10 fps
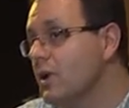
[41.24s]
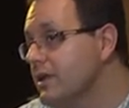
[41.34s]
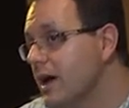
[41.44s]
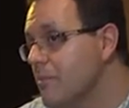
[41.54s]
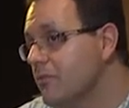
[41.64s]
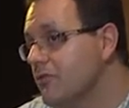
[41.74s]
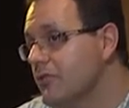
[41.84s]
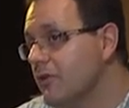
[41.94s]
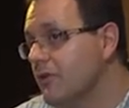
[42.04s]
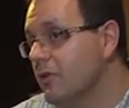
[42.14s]
type of
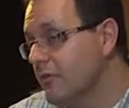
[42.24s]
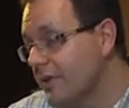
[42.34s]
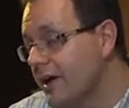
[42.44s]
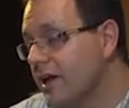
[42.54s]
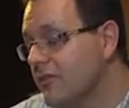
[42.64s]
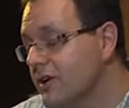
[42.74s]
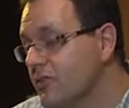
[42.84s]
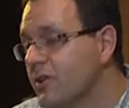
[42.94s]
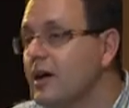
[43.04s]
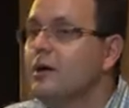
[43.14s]
or variety of
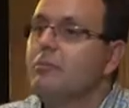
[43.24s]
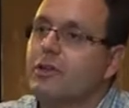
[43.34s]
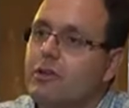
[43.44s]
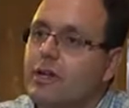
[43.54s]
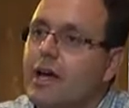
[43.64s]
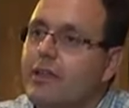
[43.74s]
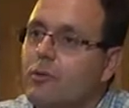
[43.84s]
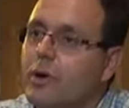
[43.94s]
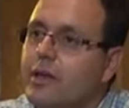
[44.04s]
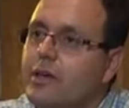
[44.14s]
canola, but not another
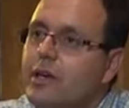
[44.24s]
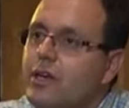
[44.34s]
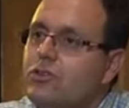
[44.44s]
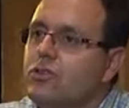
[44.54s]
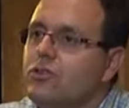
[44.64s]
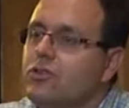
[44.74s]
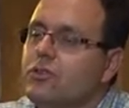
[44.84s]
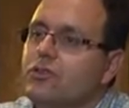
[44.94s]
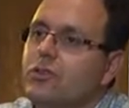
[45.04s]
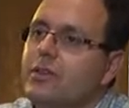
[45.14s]
one. So
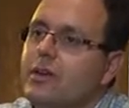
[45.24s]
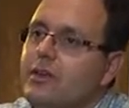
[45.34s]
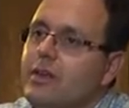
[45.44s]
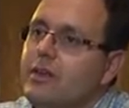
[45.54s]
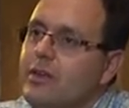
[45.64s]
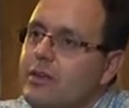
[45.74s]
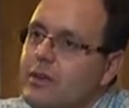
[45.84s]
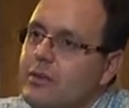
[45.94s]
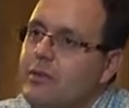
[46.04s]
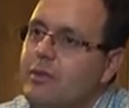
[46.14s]

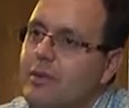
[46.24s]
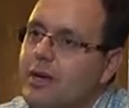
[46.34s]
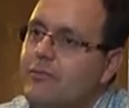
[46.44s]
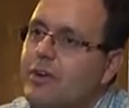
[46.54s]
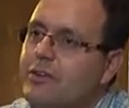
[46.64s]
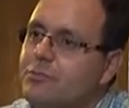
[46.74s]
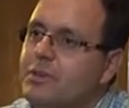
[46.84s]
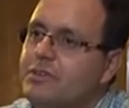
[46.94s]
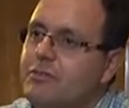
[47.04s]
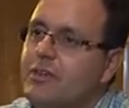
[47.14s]
they become very
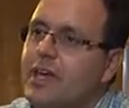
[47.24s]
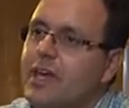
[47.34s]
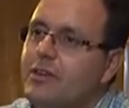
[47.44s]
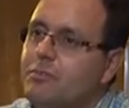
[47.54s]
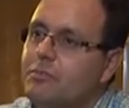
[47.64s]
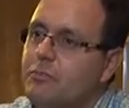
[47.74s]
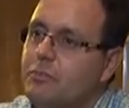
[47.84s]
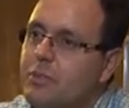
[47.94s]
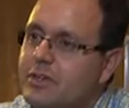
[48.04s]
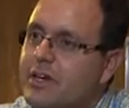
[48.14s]
specific against
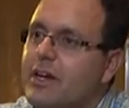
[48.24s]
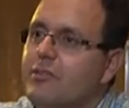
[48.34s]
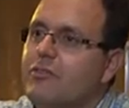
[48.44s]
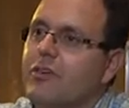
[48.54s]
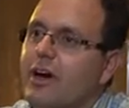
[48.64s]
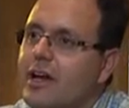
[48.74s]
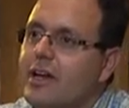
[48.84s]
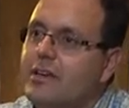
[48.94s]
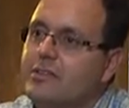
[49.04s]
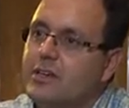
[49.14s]
particular
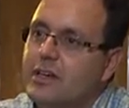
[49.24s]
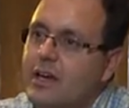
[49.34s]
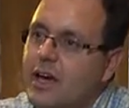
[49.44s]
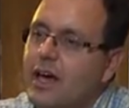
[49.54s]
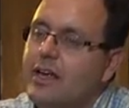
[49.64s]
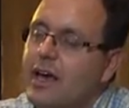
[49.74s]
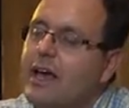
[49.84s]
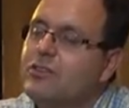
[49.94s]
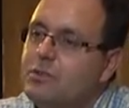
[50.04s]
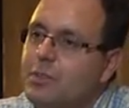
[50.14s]
varieties
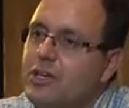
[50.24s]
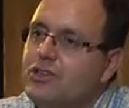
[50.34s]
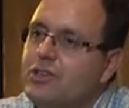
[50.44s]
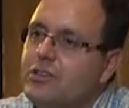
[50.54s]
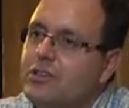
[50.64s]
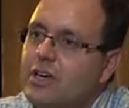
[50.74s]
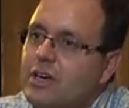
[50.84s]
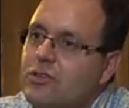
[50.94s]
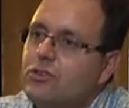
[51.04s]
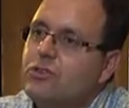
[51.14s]
and species.
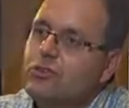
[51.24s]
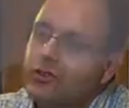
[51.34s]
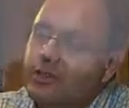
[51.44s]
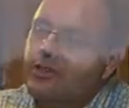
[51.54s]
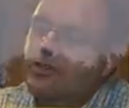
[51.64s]
So this